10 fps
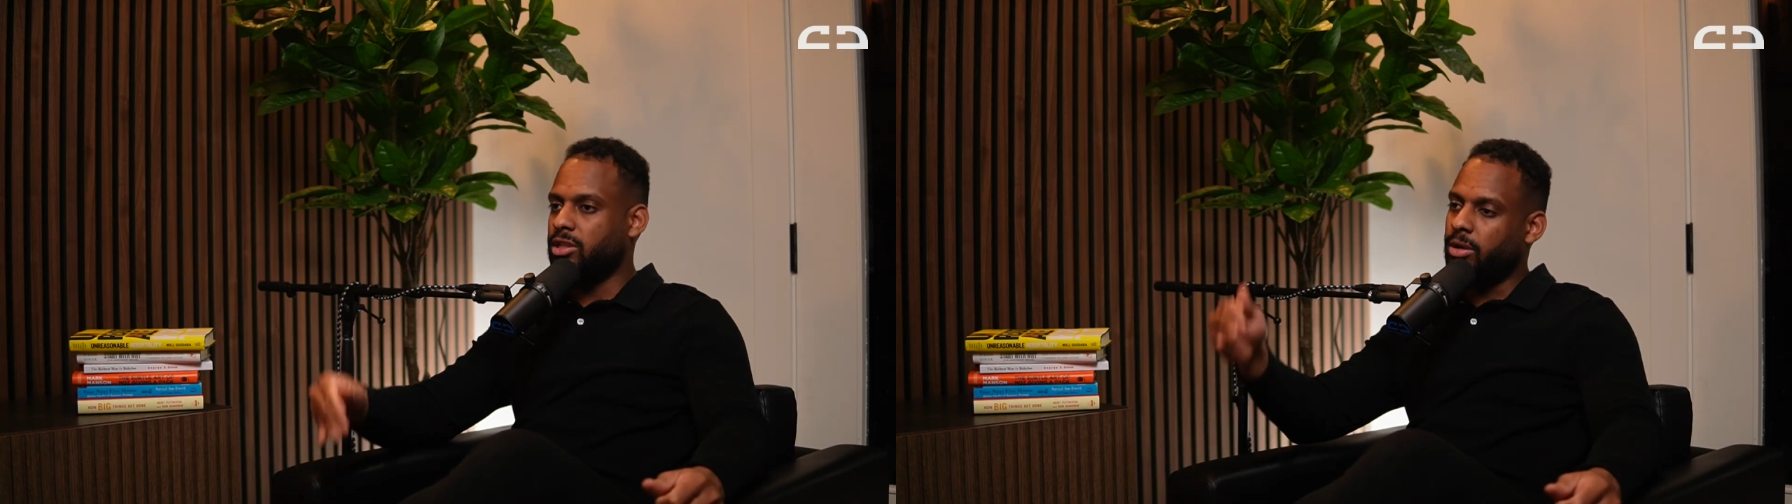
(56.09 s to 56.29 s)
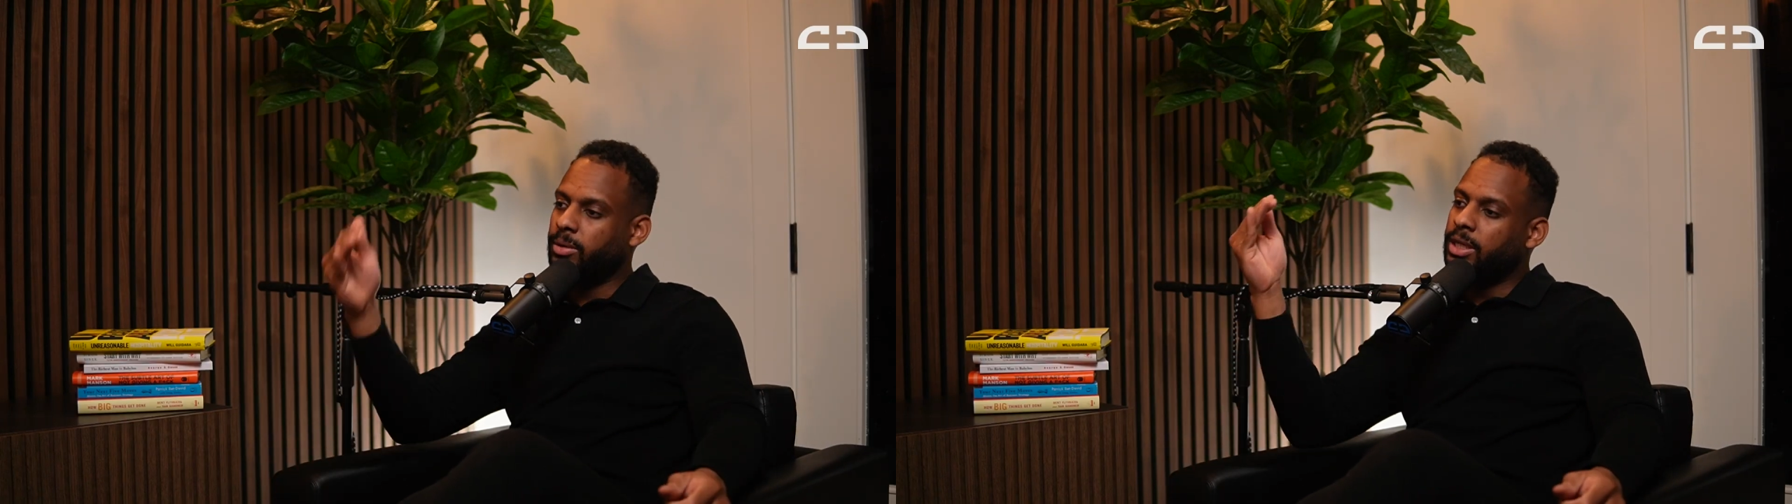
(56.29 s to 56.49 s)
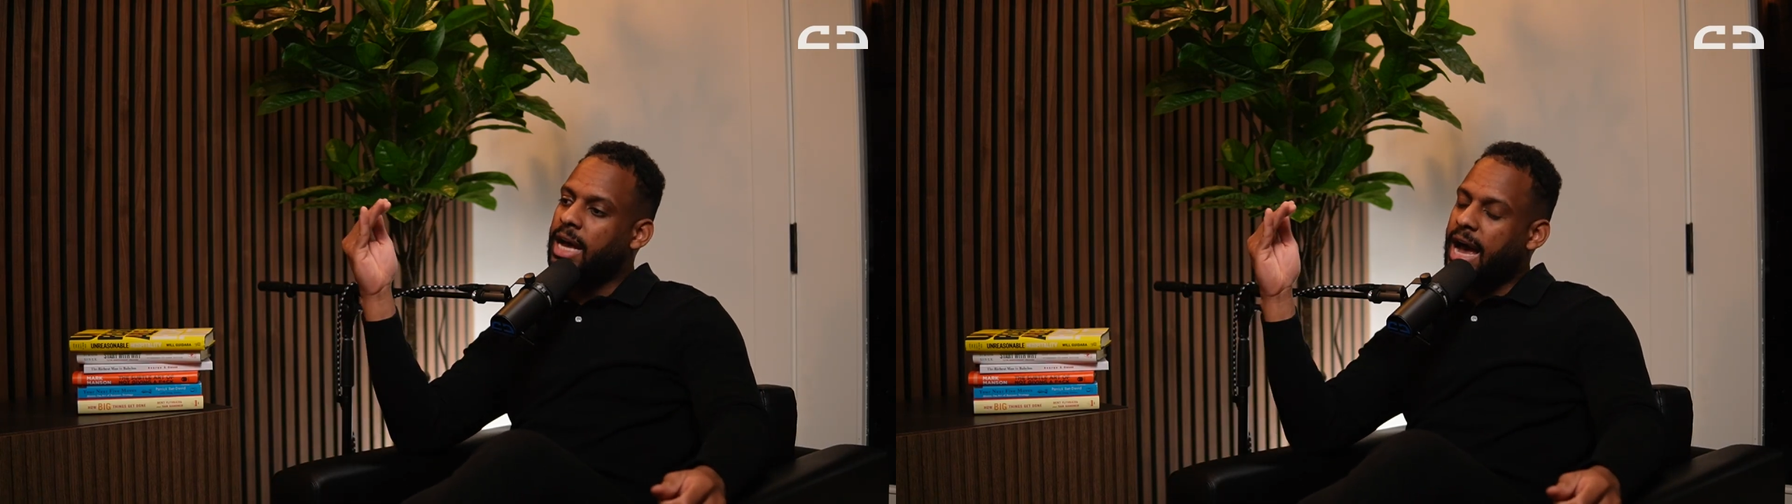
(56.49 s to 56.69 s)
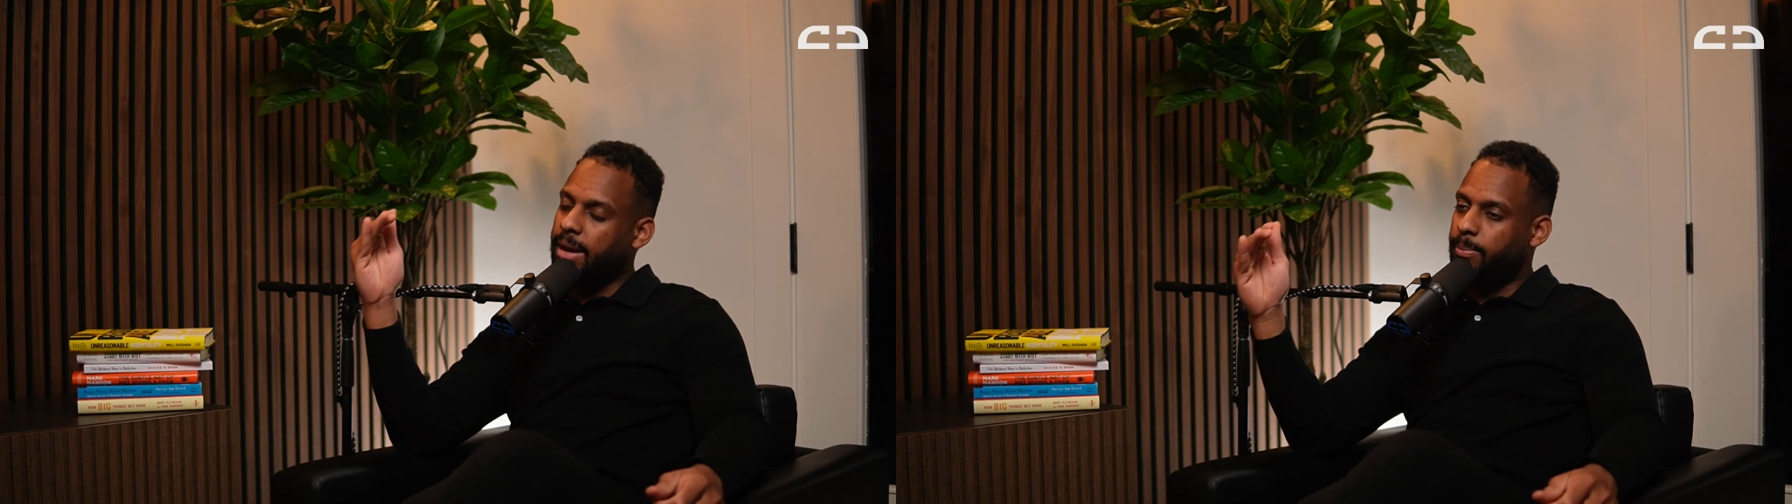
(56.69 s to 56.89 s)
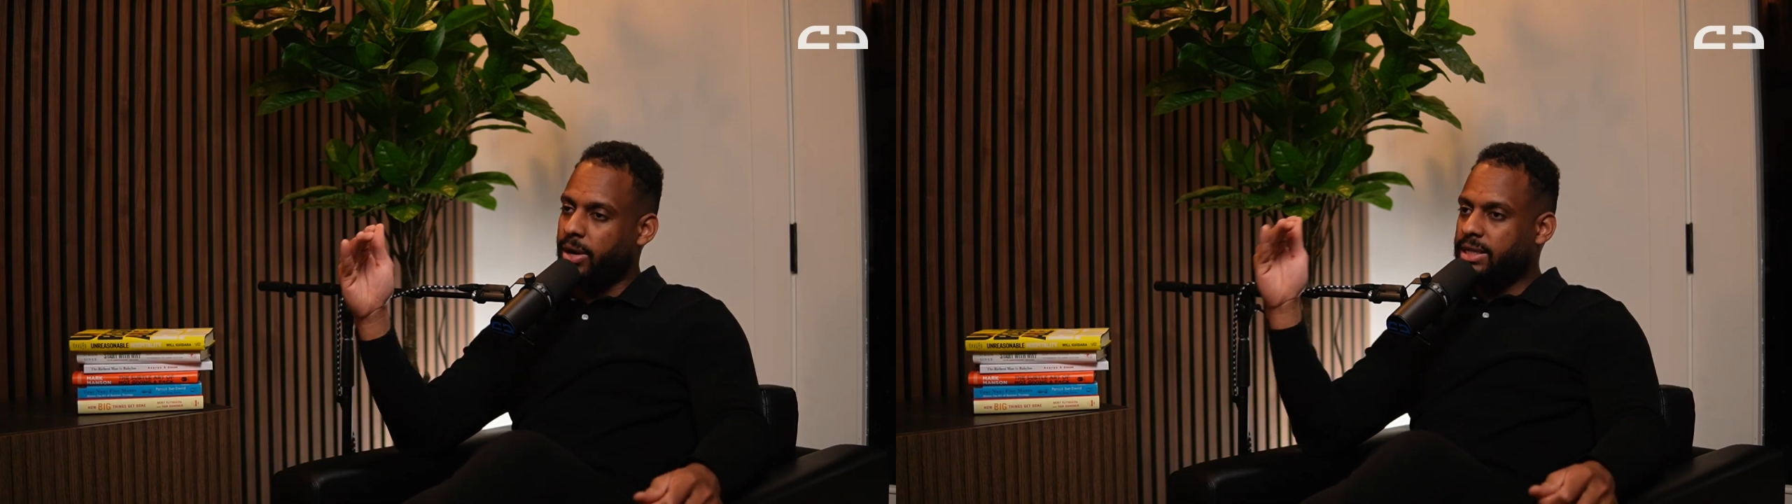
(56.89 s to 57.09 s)
So I
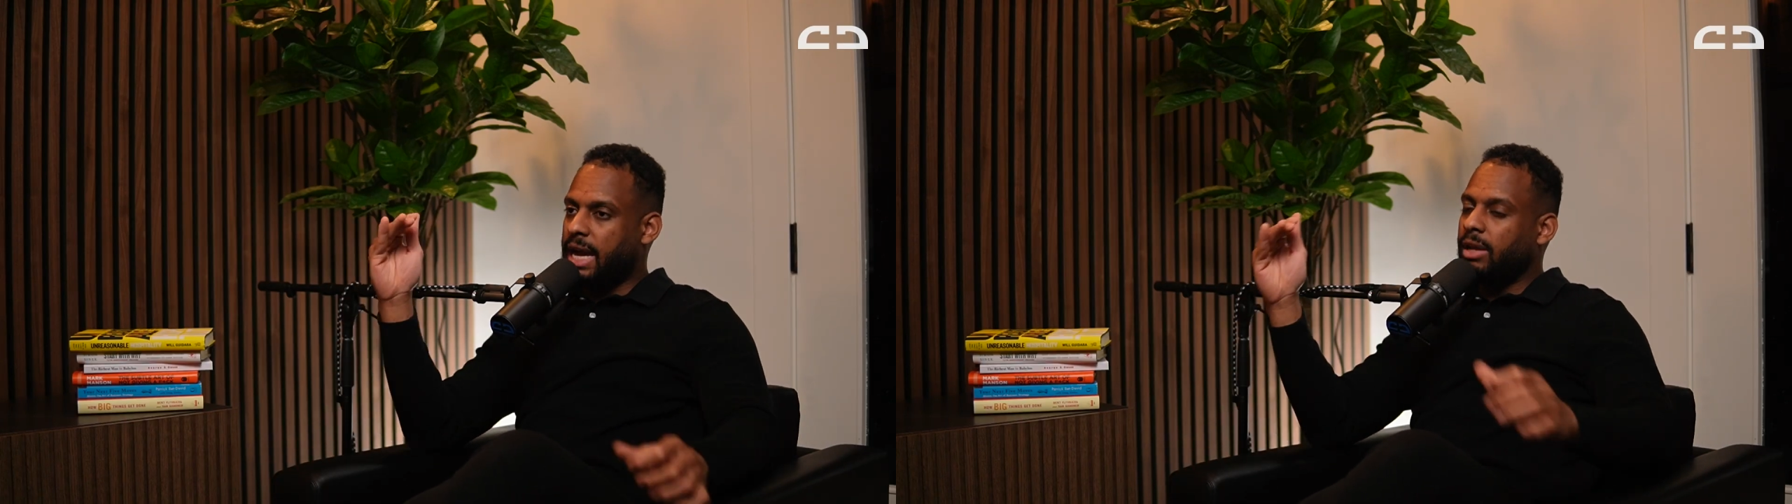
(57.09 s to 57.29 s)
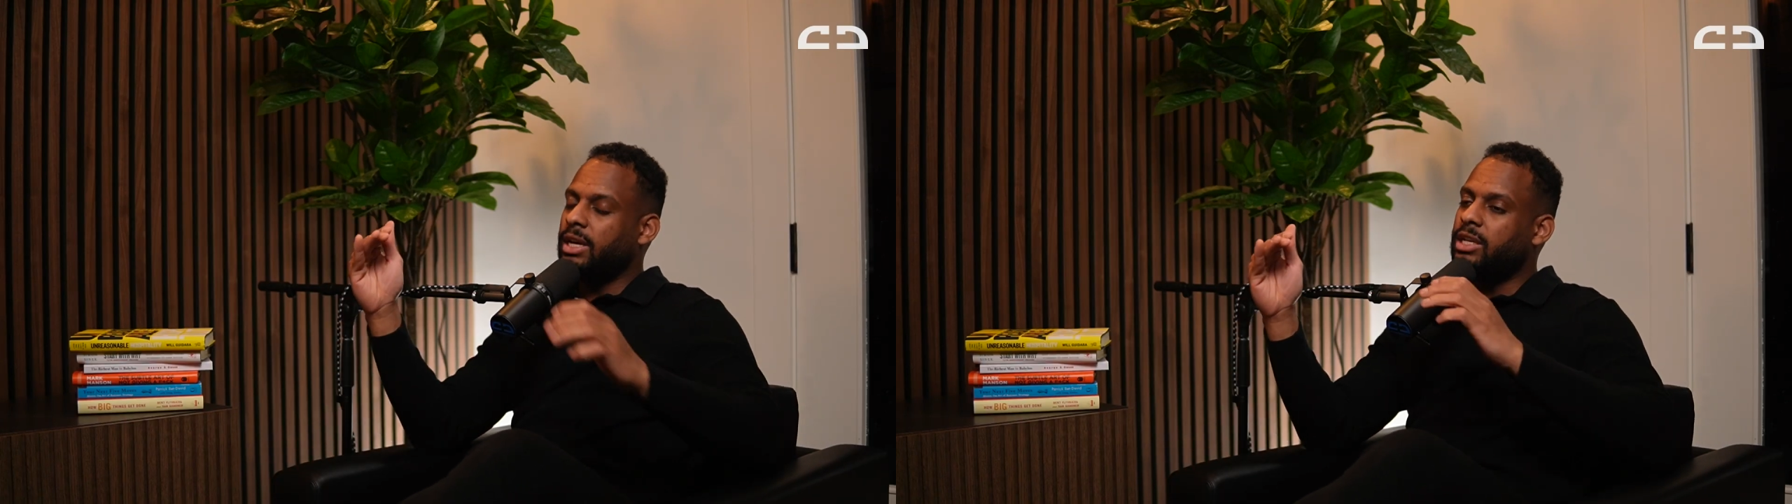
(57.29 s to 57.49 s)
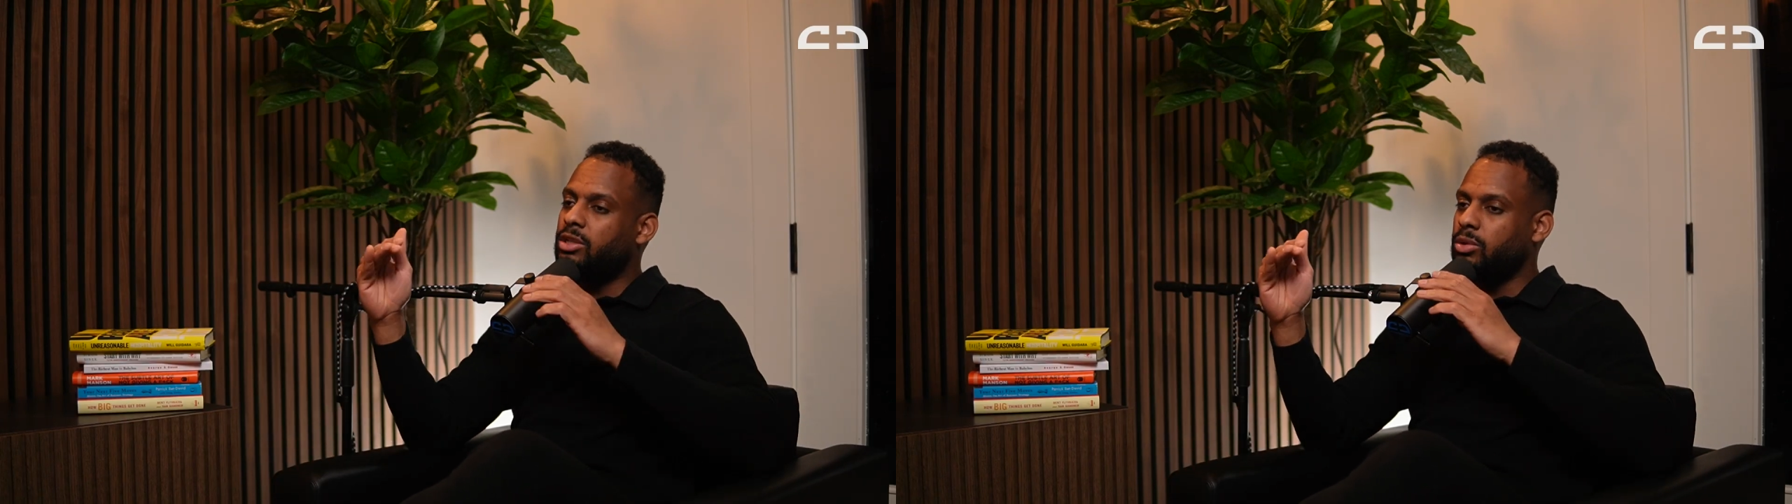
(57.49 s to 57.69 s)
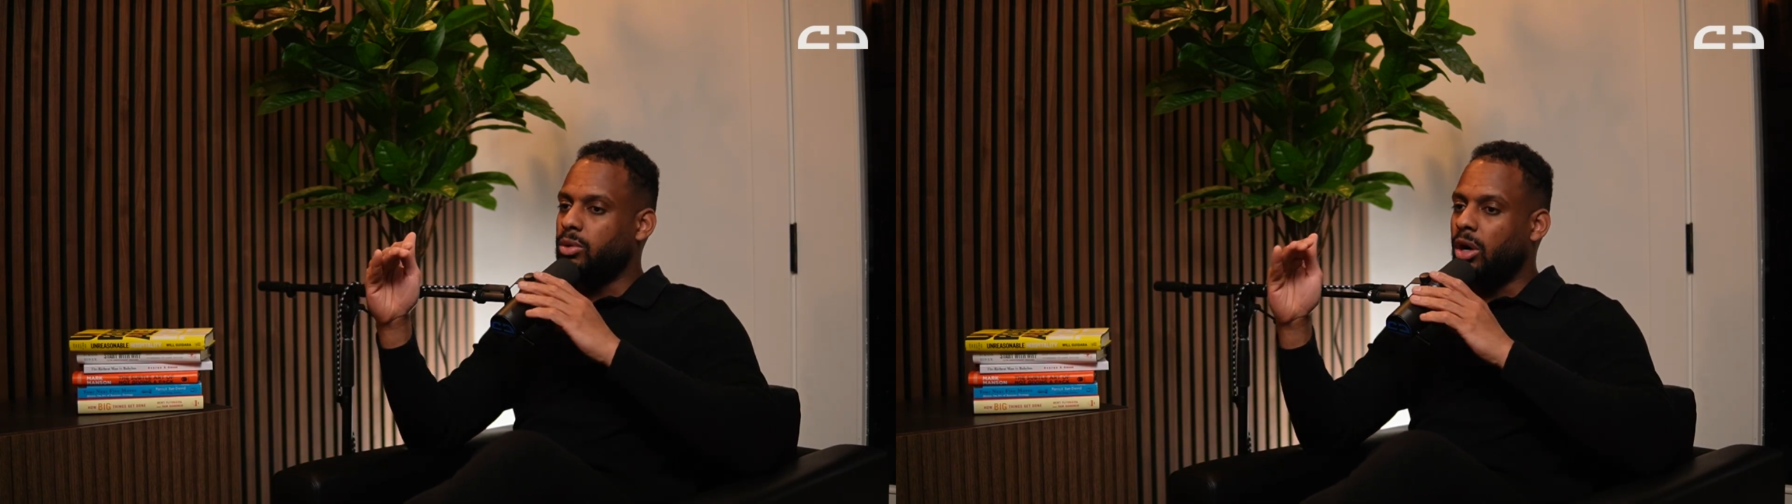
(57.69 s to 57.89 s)
break down into